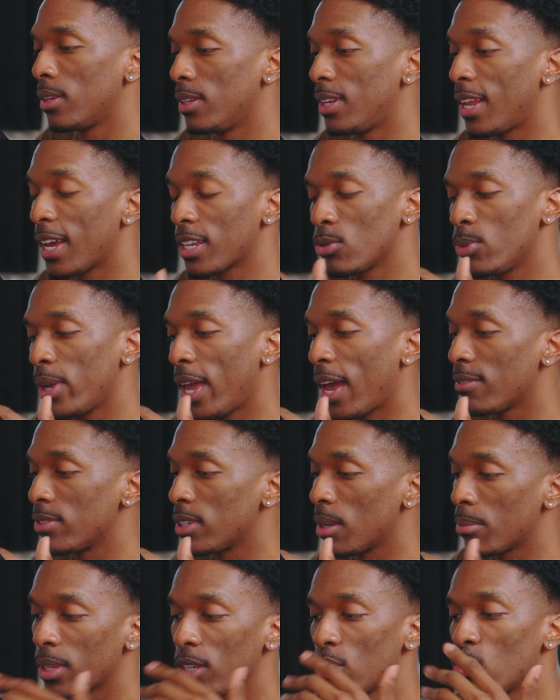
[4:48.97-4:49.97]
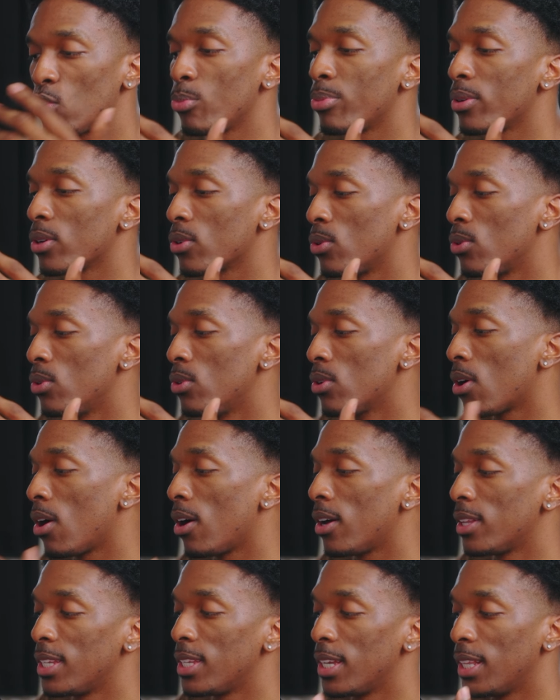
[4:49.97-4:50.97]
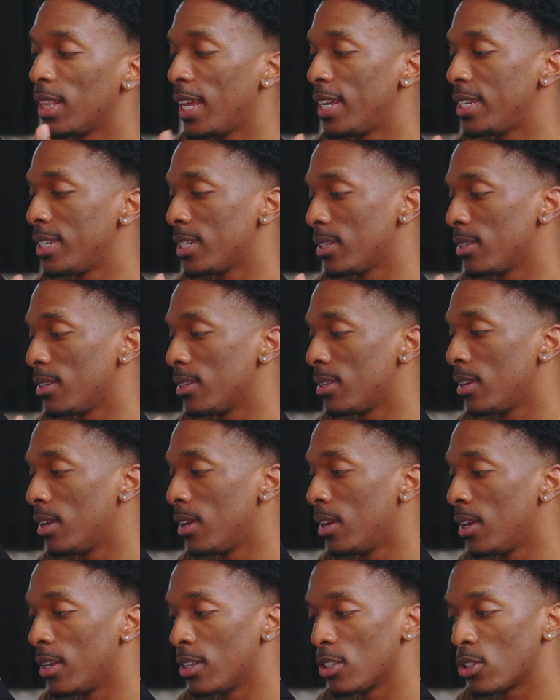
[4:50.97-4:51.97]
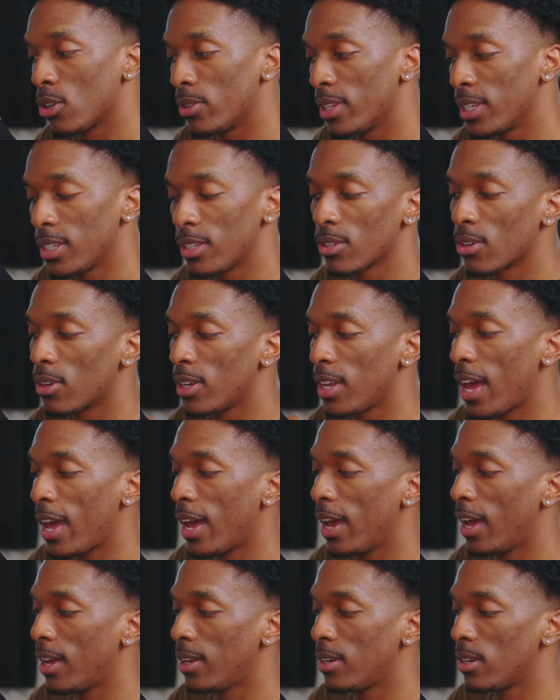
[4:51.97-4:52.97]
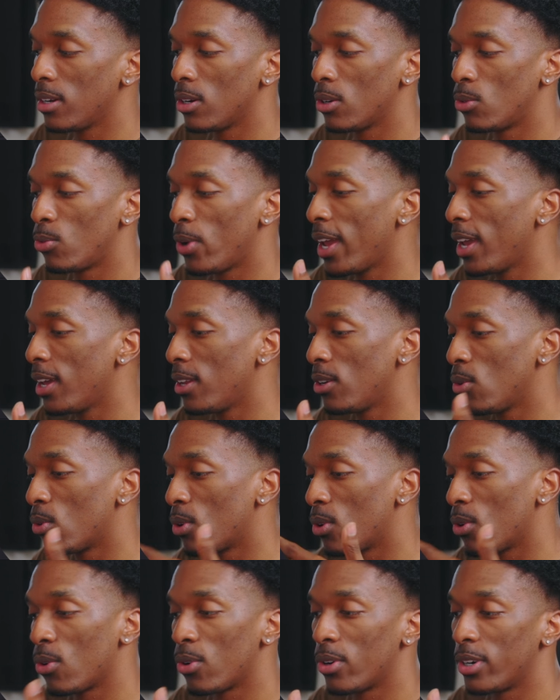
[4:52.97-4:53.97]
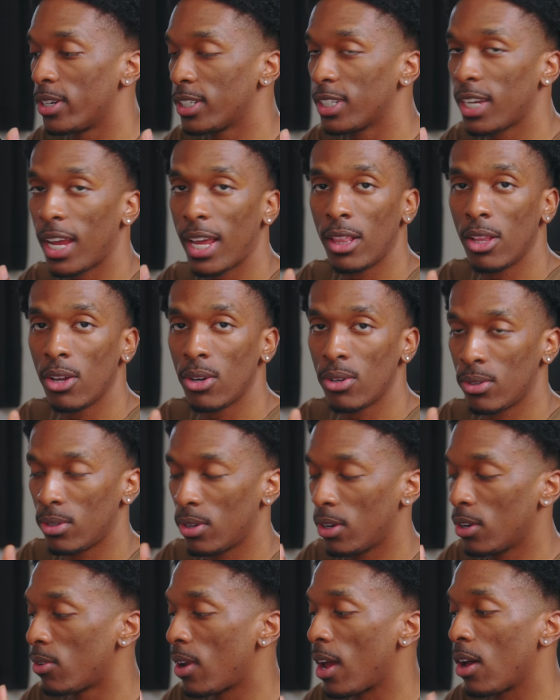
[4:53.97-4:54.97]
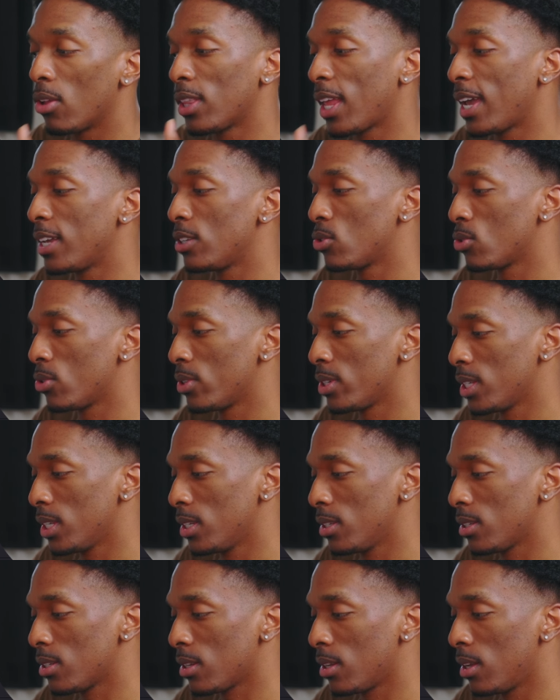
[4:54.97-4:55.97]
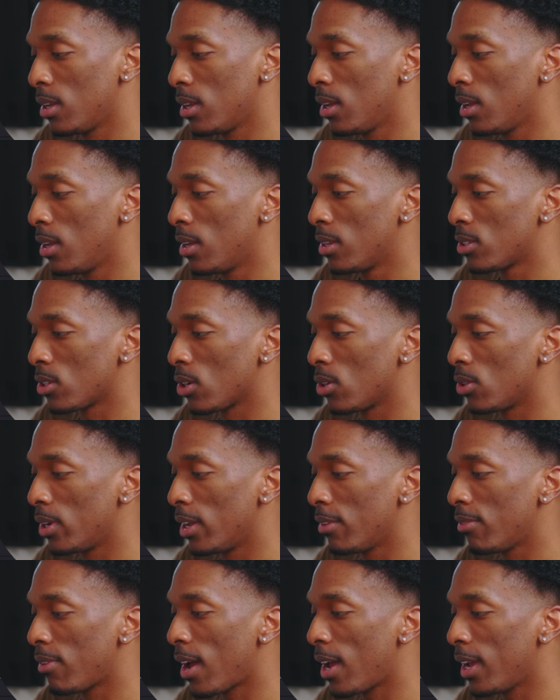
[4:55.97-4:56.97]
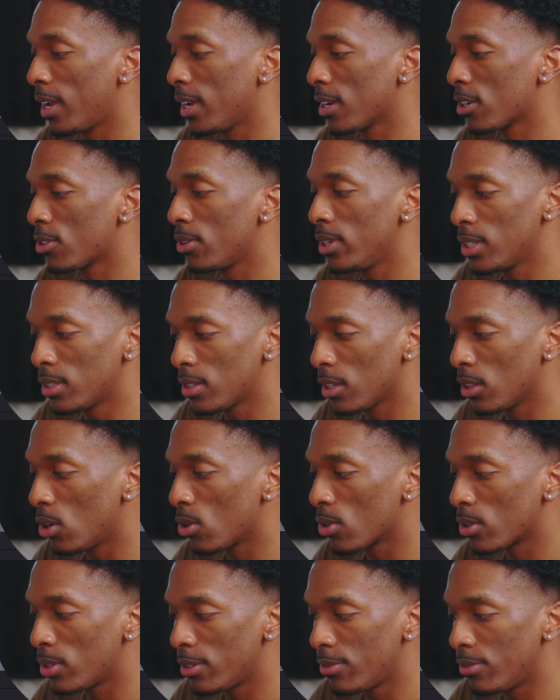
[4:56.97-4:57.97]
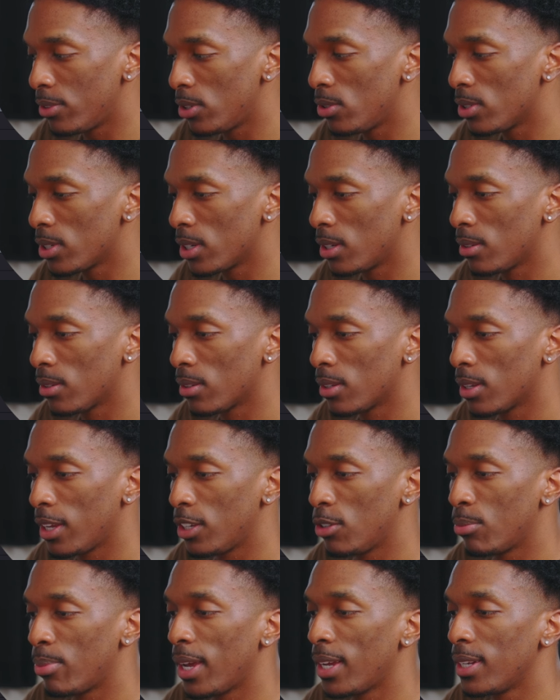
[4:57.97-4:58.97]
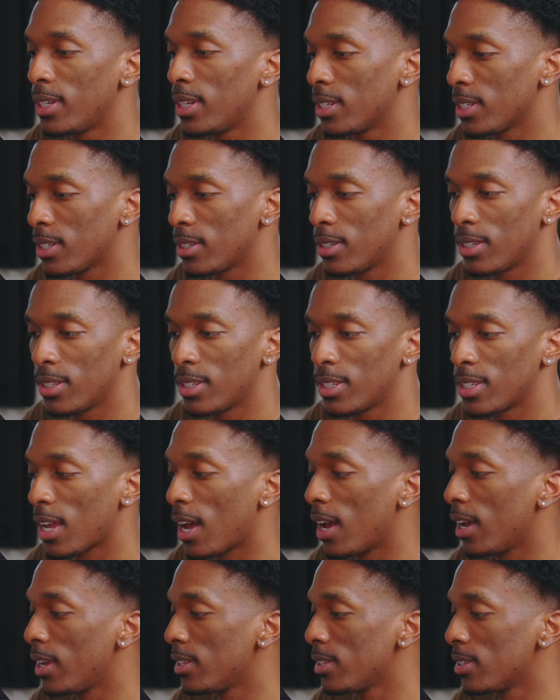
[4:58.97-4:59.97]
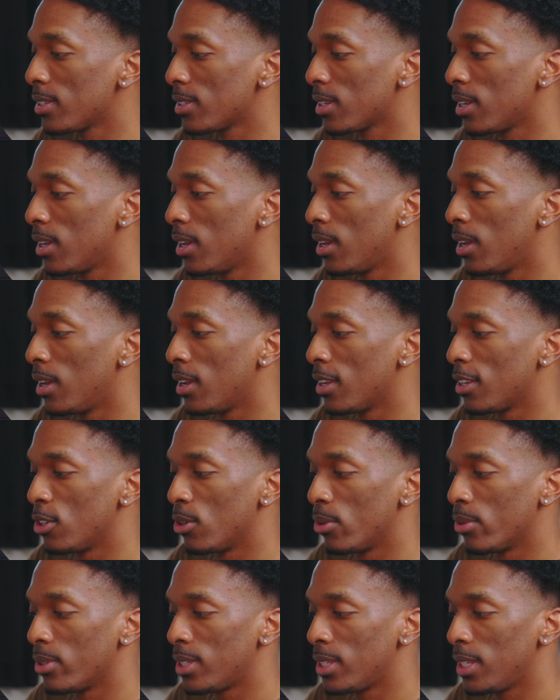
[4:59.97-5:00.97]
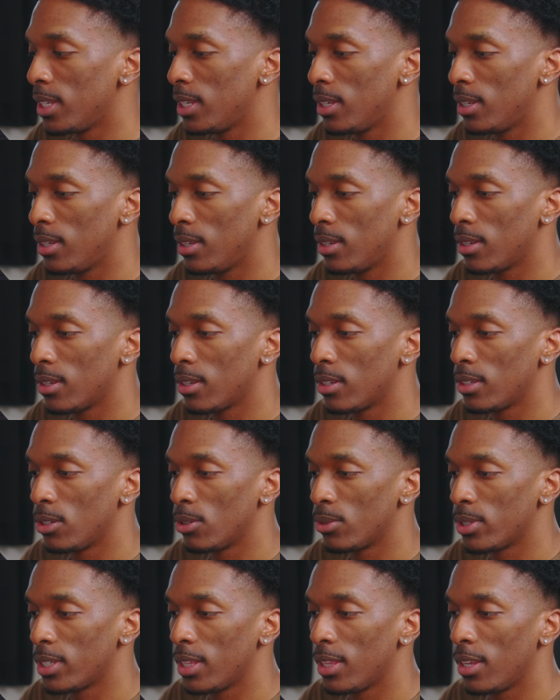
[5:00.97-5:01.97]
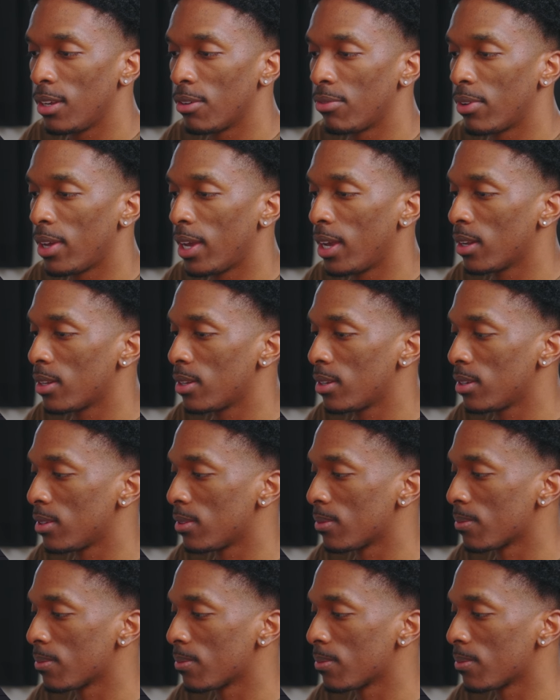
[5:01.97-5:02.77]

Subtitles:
Next we have something super cool called halation. So this is gonna add a red or orange halo around light sources. So if I increase the local diffusion and you pay attention to the signs, you'll see the effect.